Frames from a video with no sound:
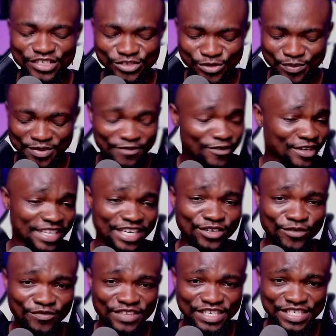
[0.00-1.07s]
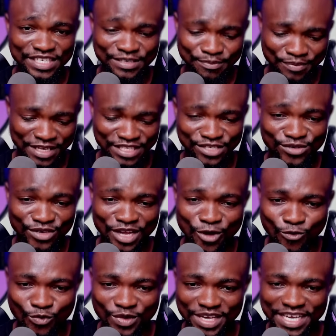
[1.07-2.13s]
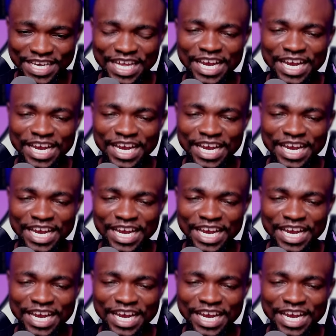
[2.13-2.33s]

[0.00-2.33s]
So before the end of this particular week,